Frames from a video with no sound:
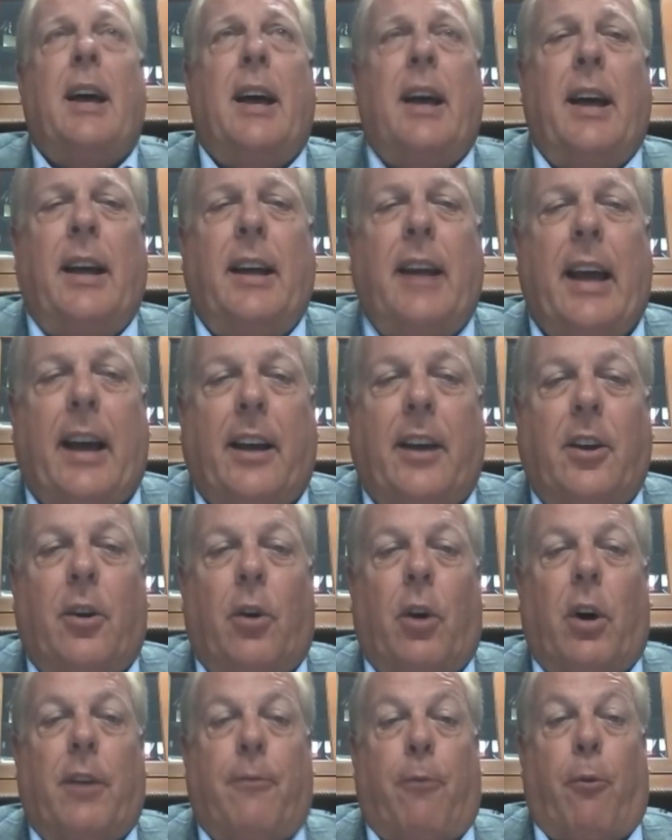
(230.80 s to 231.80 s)
yeah, you
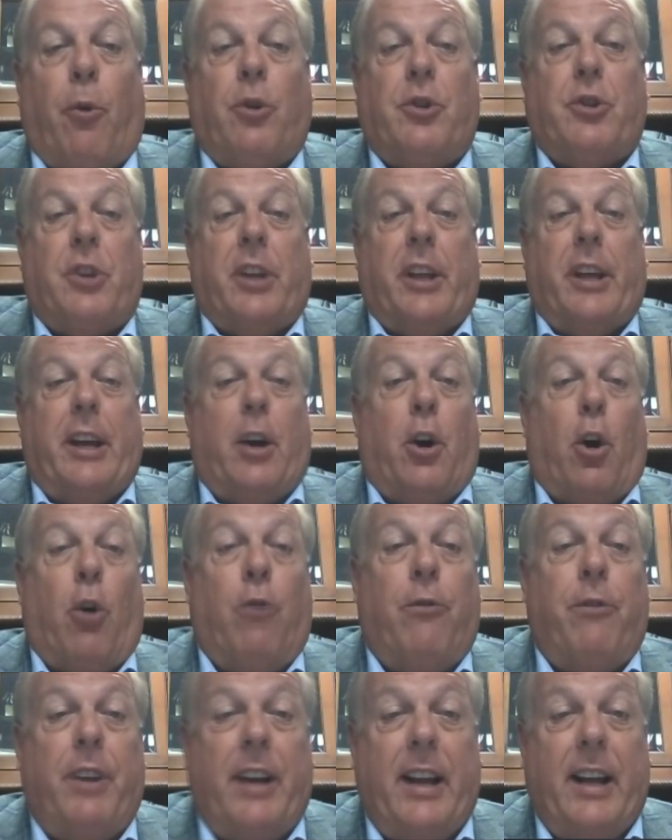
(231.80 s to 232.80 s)
know, unfortunately,
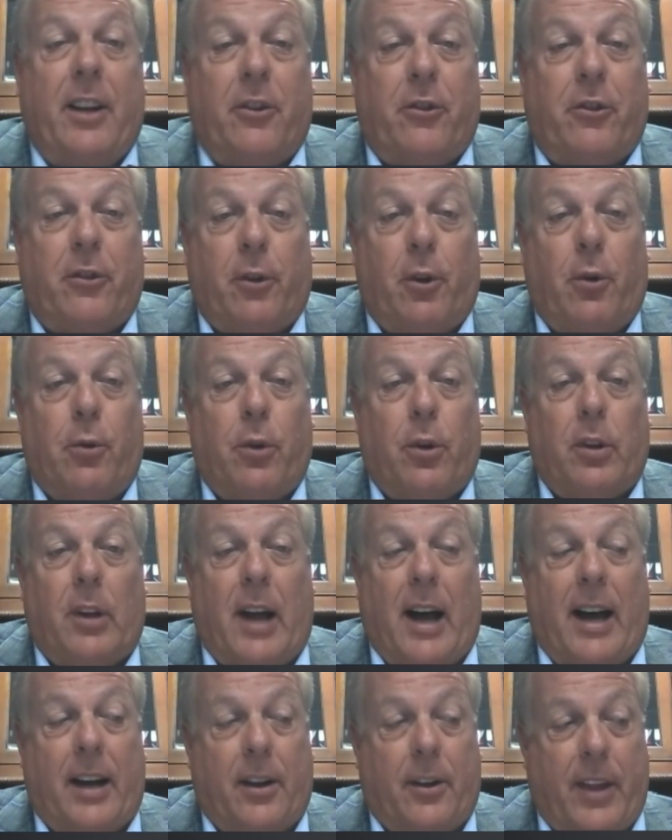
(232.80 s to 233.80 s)
COVID has slowed a
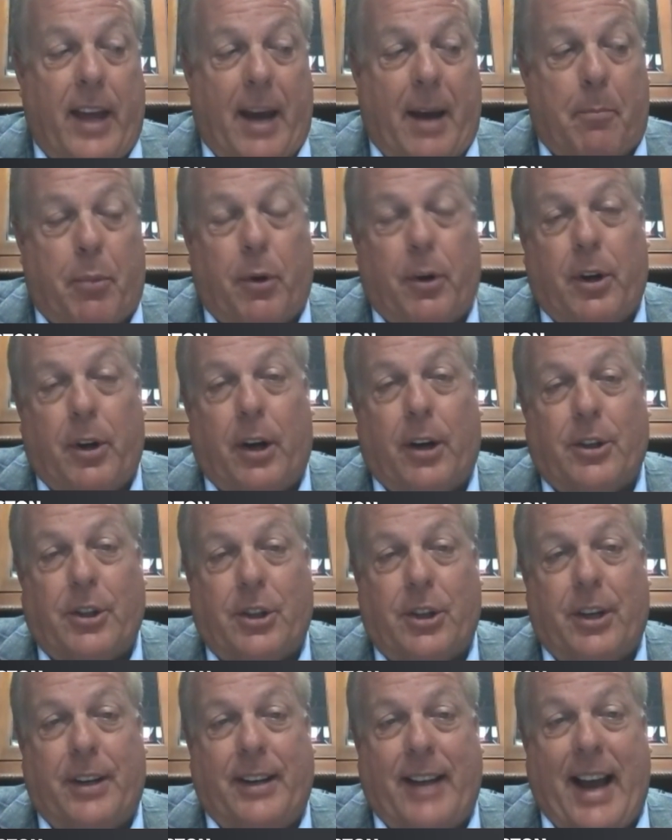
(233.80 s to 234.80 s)
lot of that
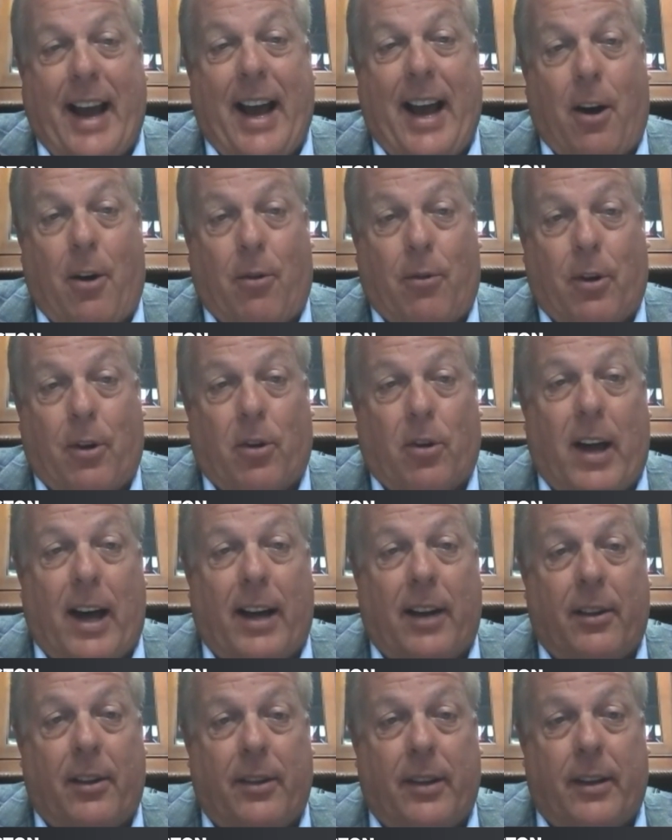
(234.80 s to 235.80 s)
production down, a
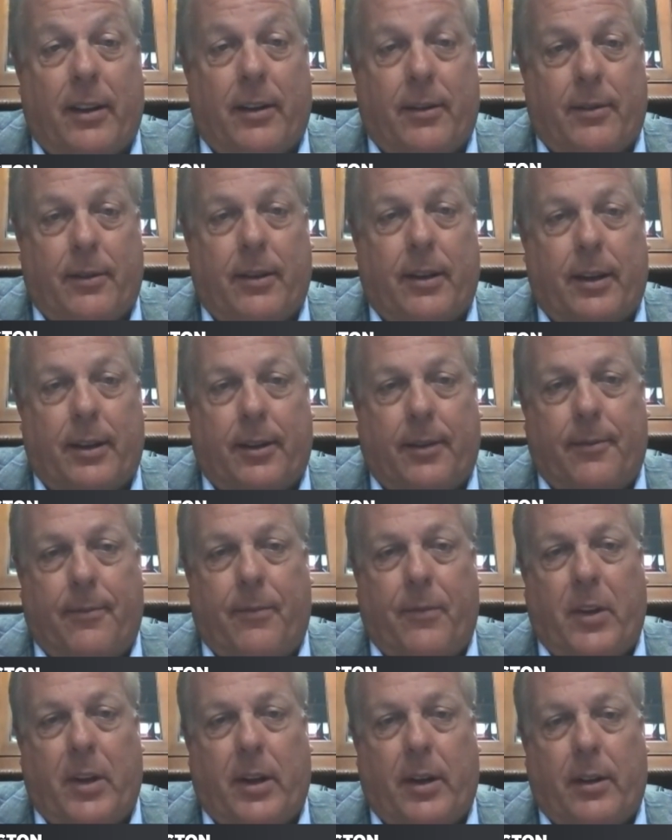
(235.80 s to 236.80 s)
lot of the the
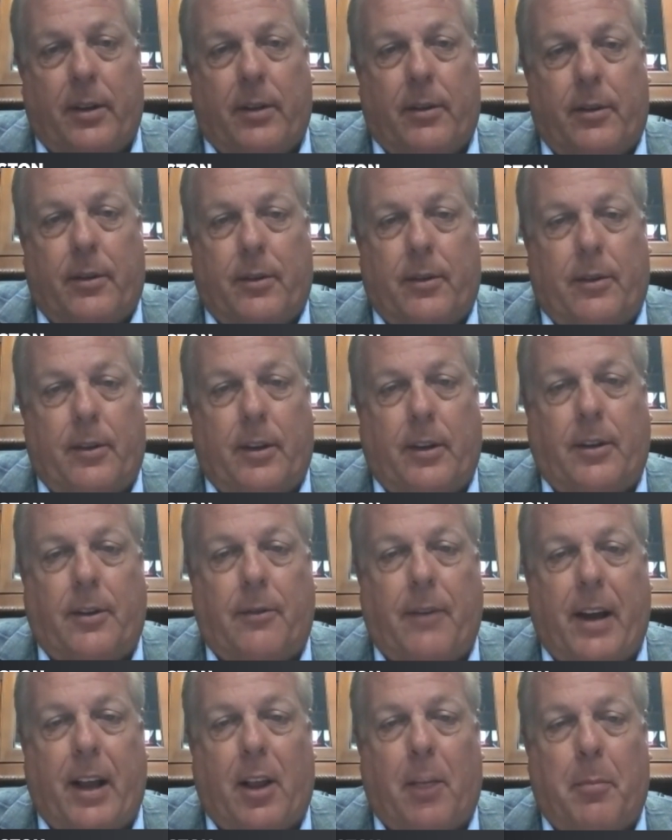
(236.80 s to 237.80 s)
the, the
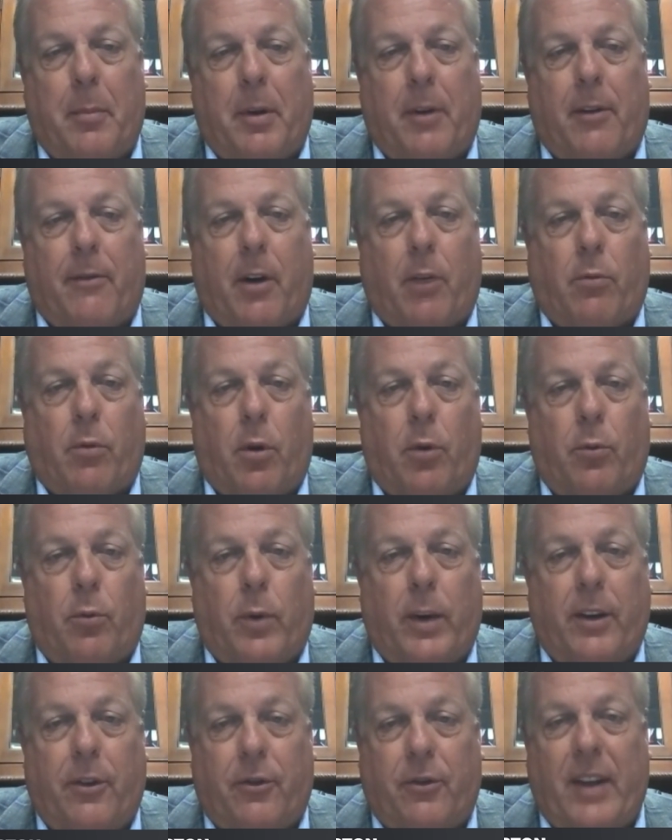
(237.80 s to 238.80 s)
development of our
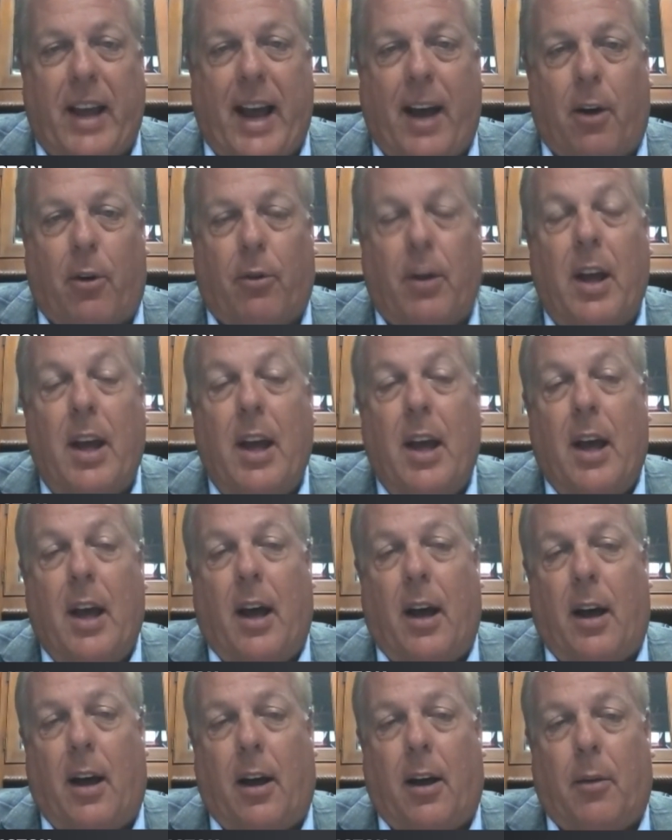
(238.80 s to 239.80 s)
roadways down.
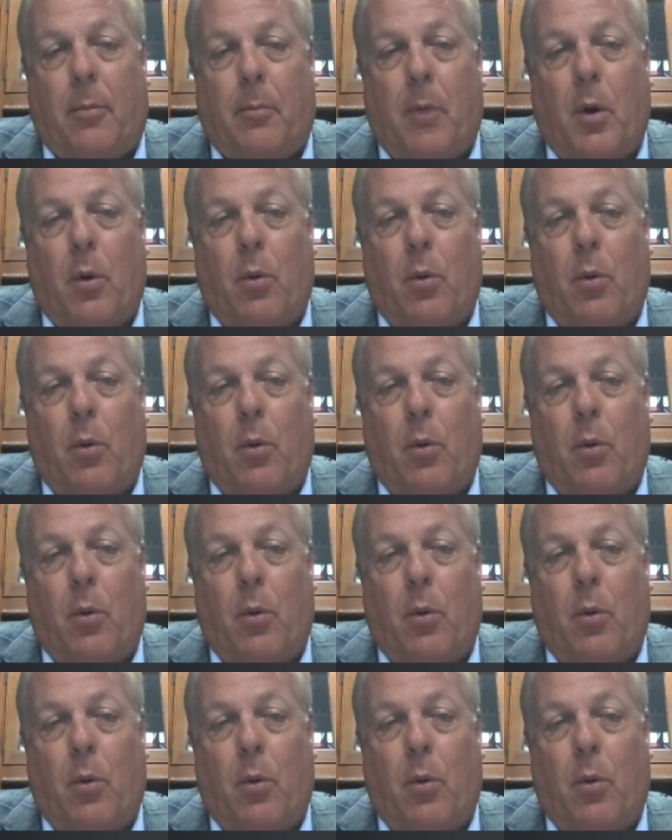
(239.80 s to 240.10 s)
Um,